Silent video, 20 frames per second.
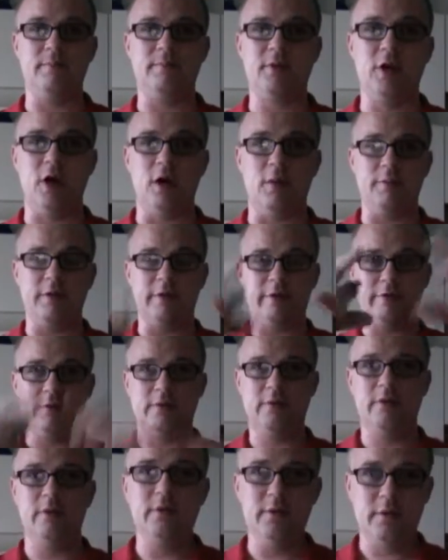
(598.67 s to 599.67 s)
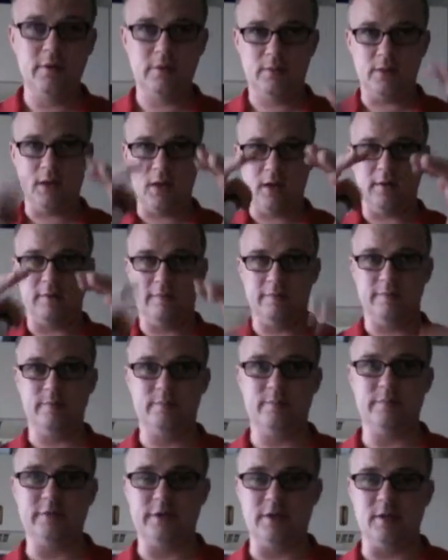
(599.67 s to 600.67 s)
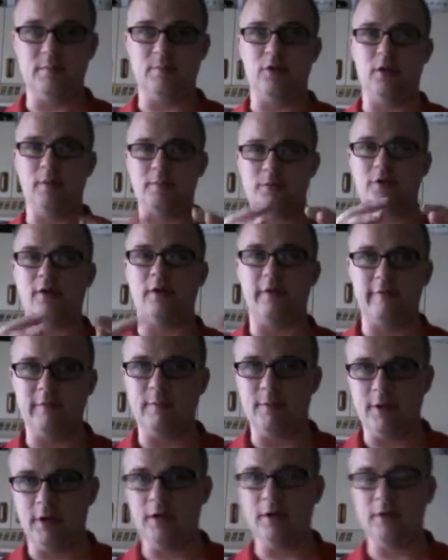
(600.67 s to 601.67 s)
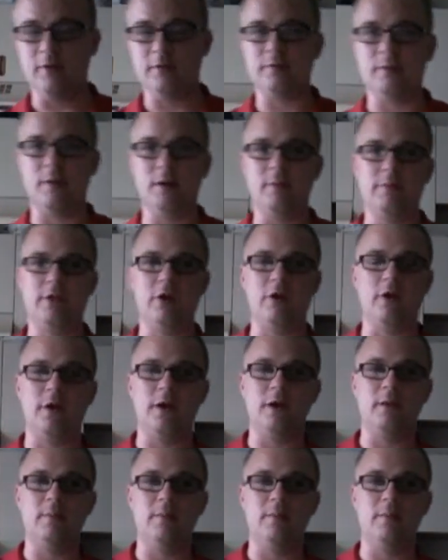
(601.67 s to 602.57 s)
compass kind of simple. I'm sure everybody knows what I'm talking